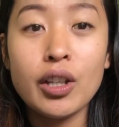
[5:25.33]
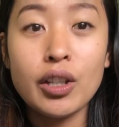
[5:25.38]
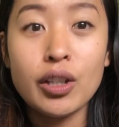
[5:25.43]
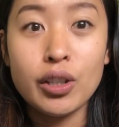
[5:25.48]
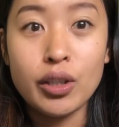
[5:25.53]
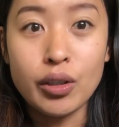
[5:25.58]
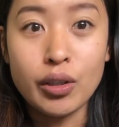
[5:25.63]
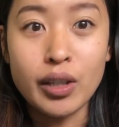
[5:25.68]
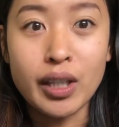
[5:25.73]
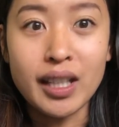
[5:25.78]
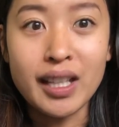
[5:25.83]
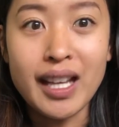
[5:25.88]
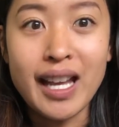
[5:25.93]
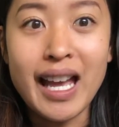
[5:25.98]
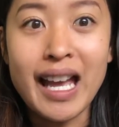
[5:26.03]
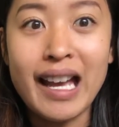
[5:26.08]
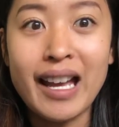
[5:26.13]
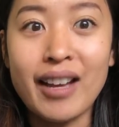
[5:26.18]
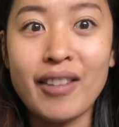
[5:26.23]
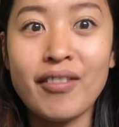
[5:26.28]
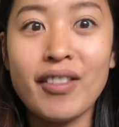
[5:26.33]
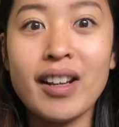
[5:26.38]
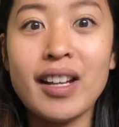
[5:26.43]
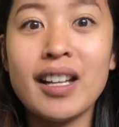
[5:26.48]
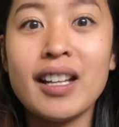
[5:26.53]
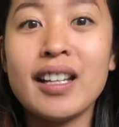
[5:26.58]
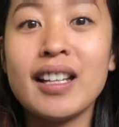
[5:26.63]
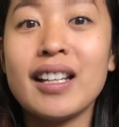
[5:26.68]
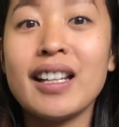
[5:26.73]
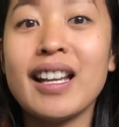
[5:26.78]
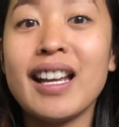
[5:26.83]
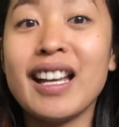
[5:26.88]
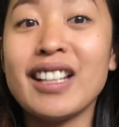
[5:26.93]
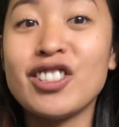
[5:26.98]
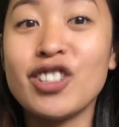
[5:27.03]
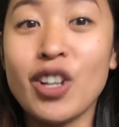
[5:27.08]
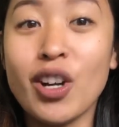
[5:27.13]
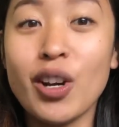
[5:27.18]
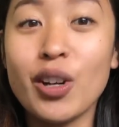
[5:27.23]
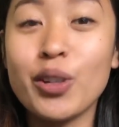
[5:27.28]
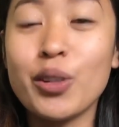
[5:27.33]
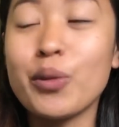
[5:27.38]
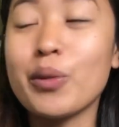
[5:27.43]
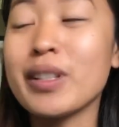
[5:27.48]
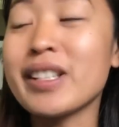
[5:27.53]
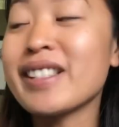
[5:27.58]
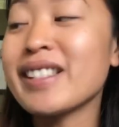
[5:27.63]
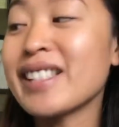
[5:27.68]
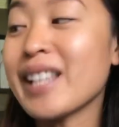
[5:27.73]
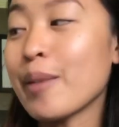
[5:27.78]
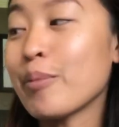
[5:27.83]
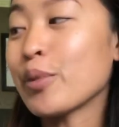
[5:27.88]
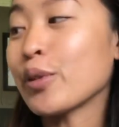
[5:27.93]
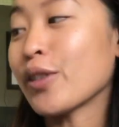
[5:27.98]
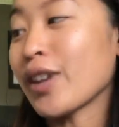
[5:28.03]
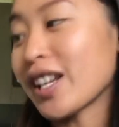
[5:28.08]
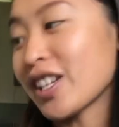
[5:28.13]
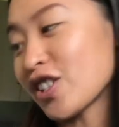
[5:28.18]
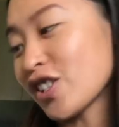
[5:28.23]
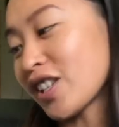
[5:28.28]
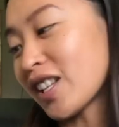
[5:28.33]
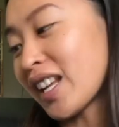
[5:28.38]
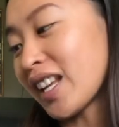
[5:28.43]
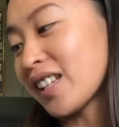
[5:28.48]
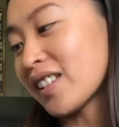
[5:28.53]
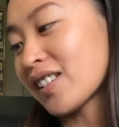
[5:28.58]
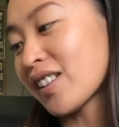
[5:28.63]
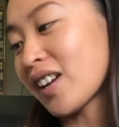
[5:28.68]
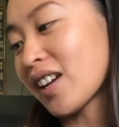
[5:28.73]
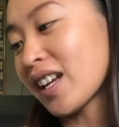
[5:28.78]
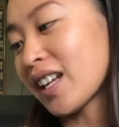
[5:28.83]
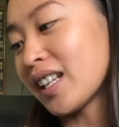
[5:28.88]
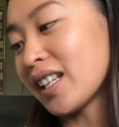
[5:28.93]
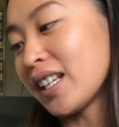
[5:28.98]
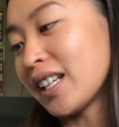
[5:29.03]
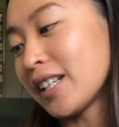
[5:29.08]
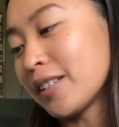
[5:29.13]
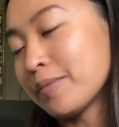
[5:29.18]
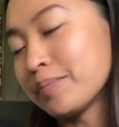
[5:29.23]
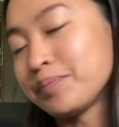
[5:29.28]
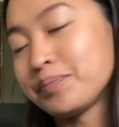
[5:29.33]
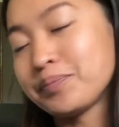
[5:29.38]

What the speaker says: you're gonna have a dog with separation anxiety.